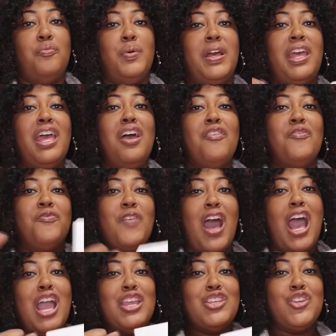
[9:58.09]
but
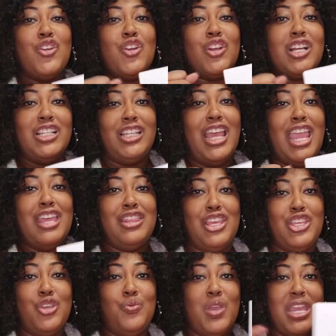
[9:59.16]
find your clan that
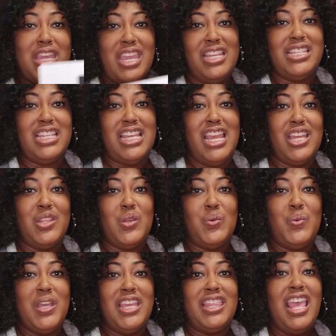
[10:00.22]
you can get together
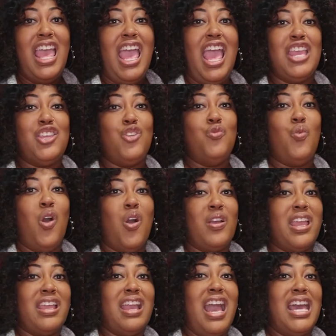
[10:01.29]
with, and you all
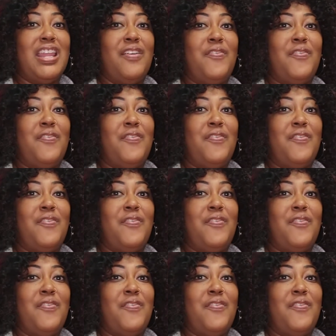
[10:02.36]
can kind of